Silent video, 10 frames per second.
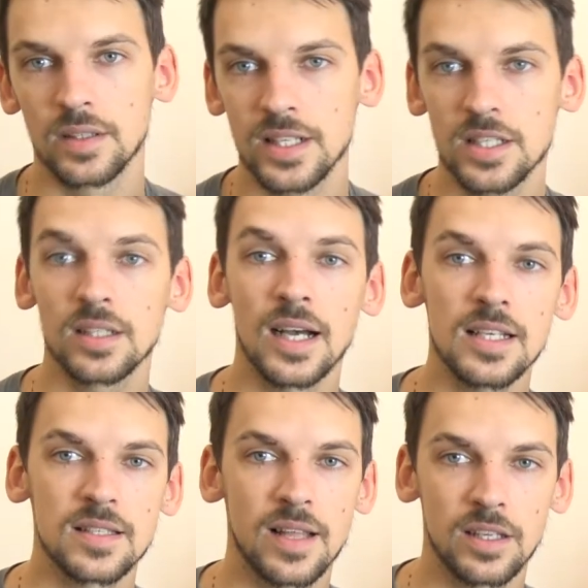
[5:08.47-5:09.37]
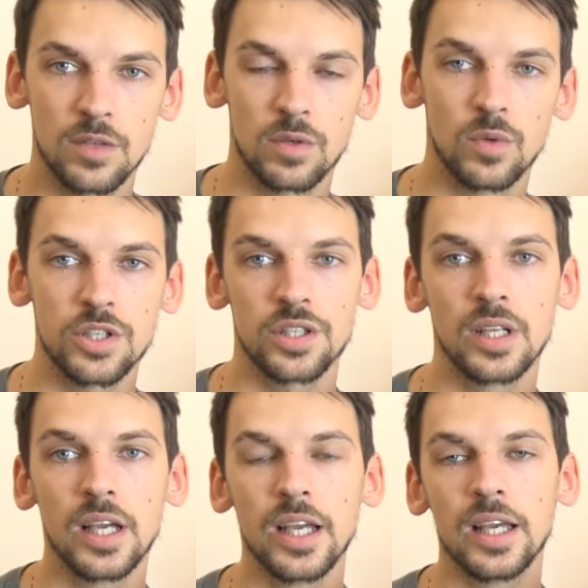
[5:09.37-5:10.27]
That's it, guys. Thank you for watching.
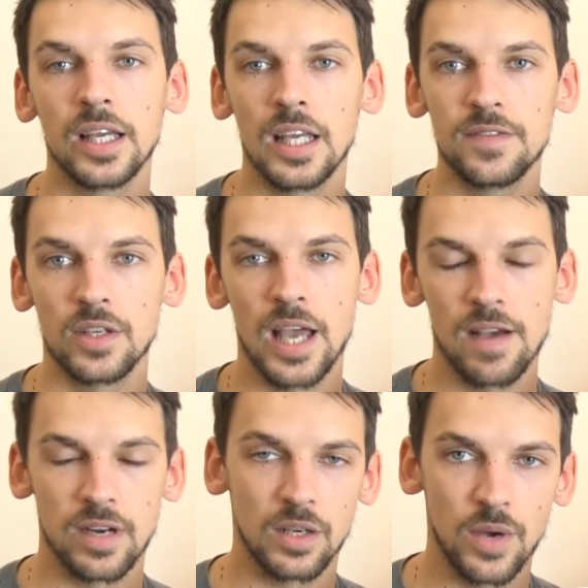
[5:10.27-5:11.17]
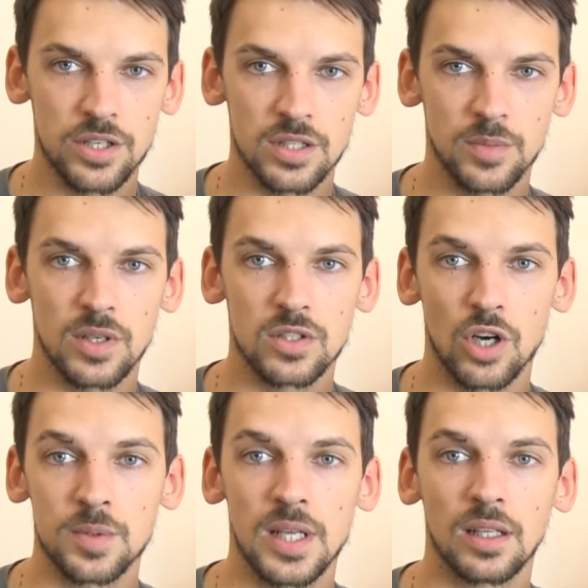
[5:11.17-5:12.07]
If you have any questions about
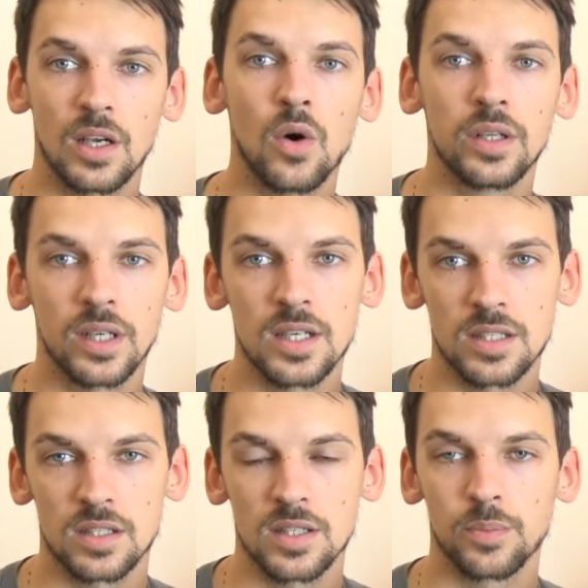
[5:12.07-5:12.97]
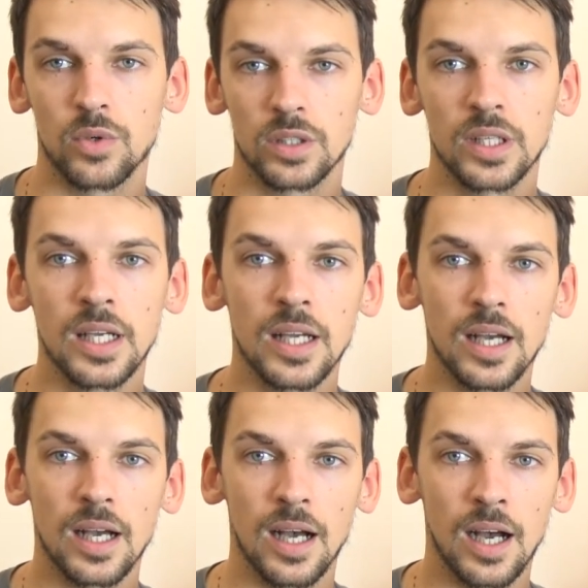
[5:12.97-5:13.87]
Serpstat, go and ask our support.
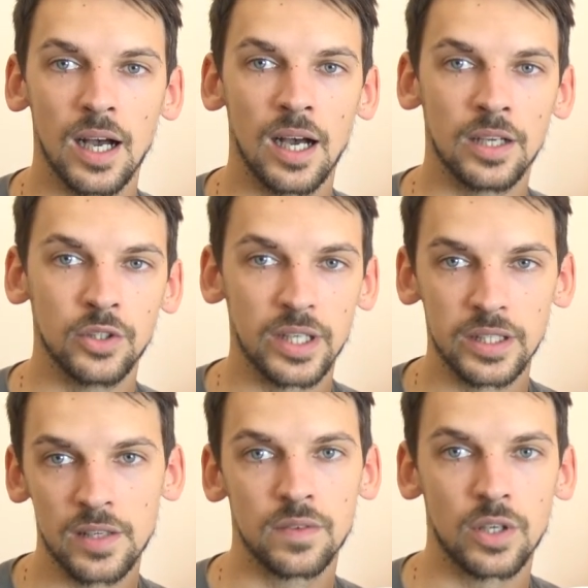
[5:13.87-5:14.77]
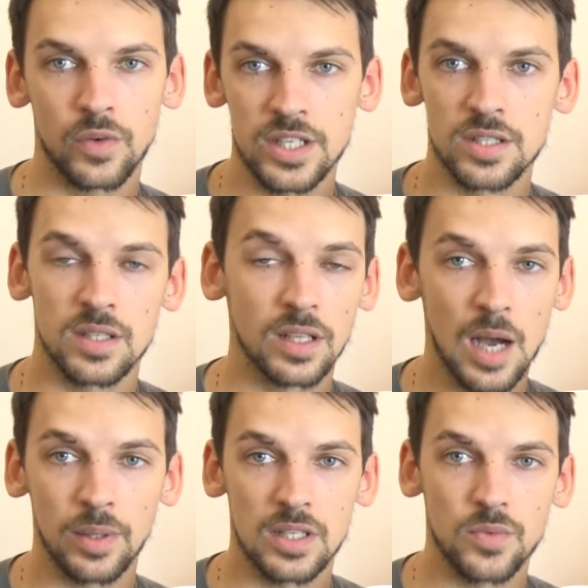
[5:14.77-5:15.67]
You can leave your questions in
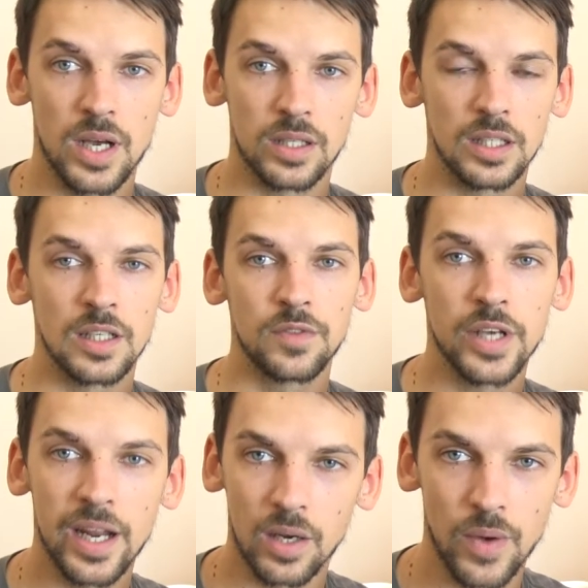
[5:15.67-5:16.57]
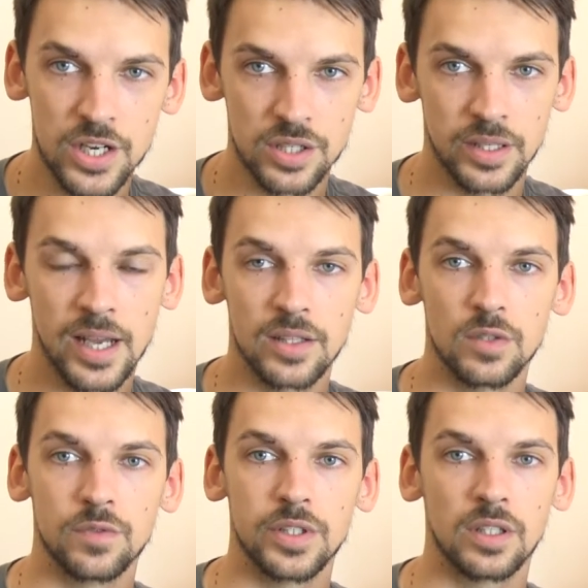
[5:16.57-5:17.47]
comment as well. If you had a question and
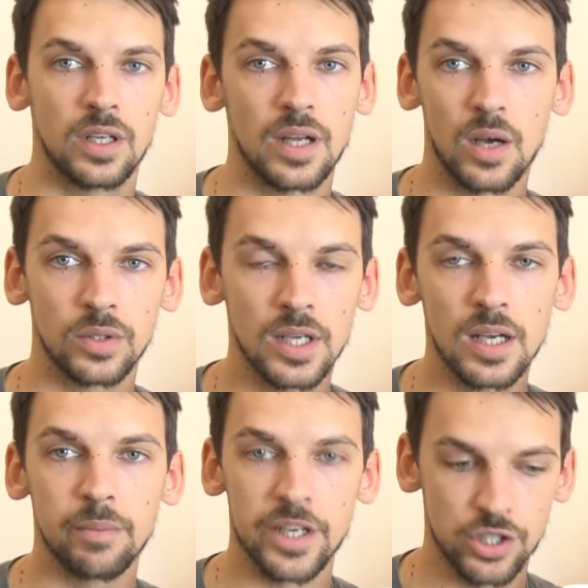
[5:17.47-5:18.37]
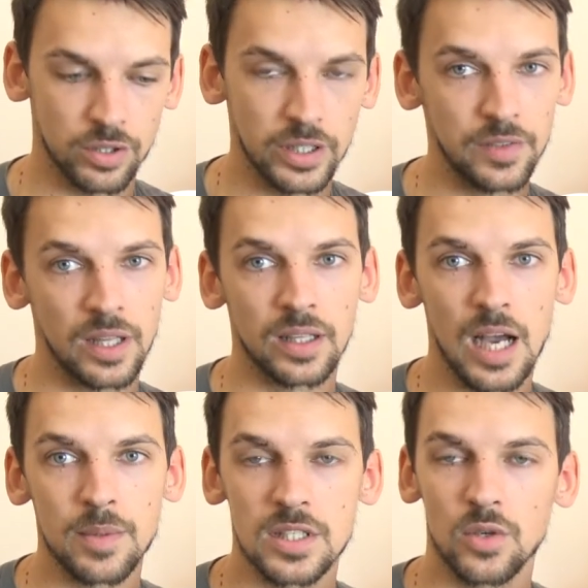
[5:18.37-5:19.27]
you figured it out, make sure to leave it in
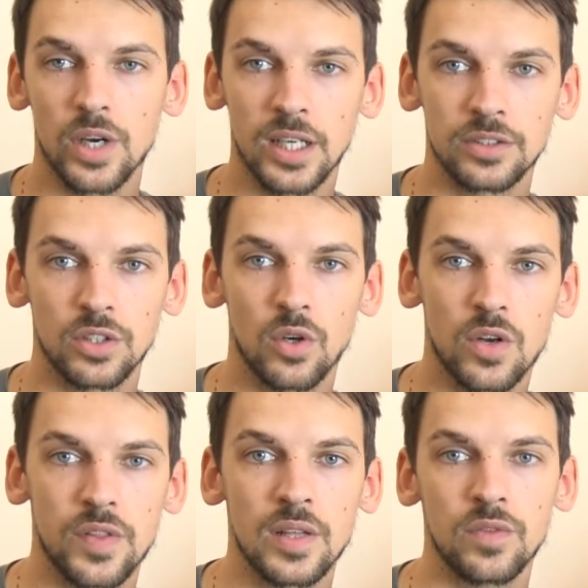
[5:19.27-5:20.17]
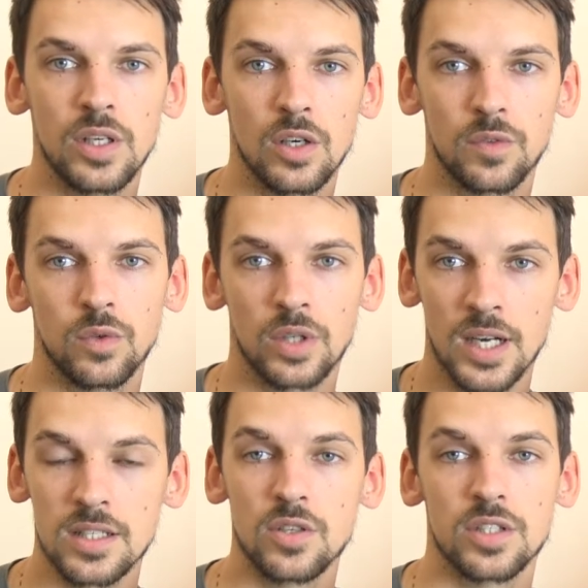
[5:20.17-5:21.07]
comments so I can record that video for
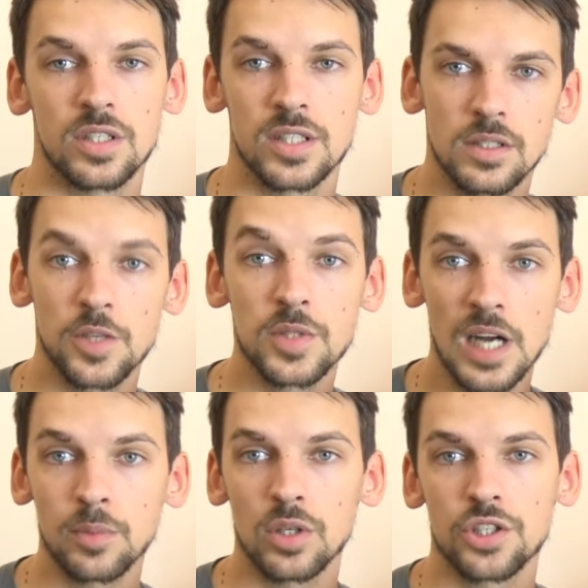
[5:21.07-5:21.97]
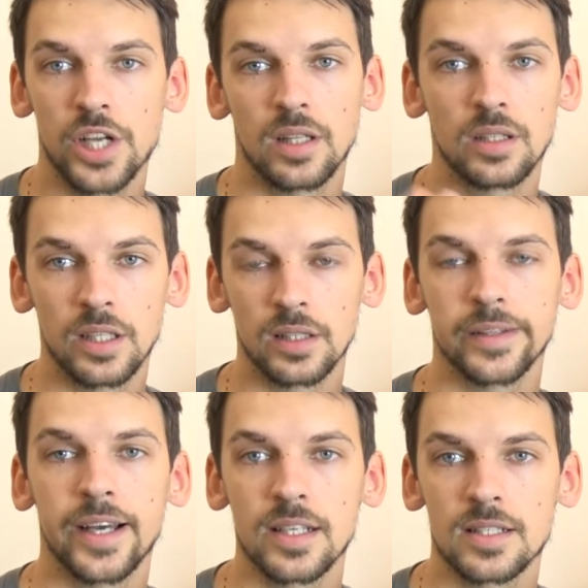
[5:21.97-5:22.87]
other users. Subscribe to our channel, hit
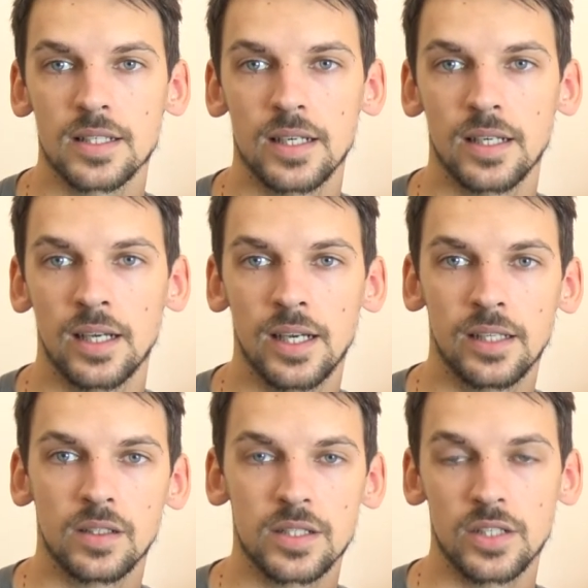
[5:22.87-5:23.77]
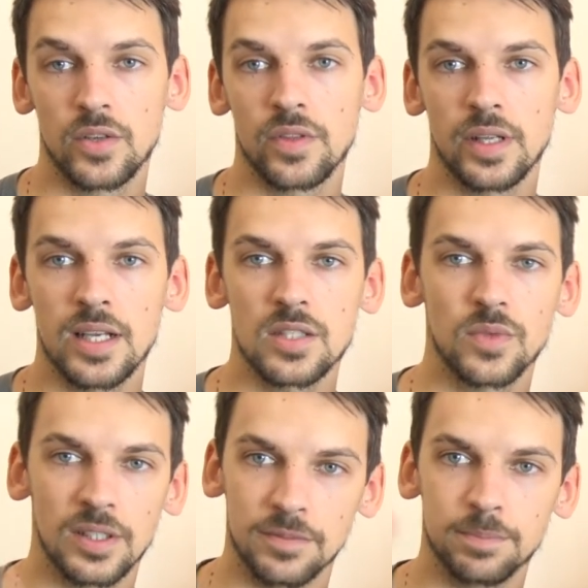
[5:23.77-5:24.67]
likes, and I'll see you in the next
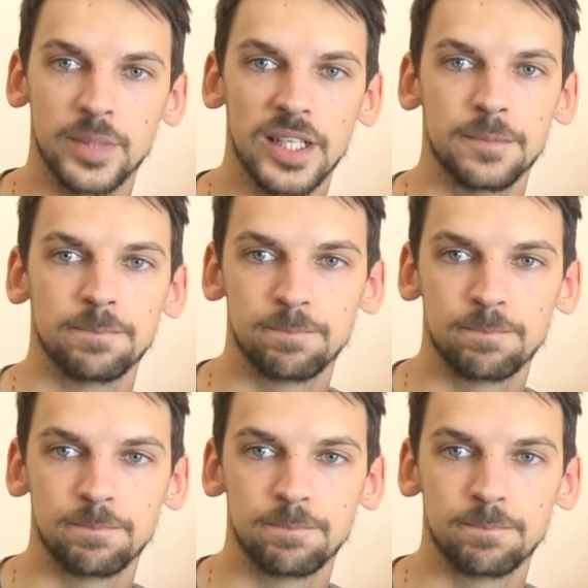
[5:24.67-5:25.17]
one. Bye.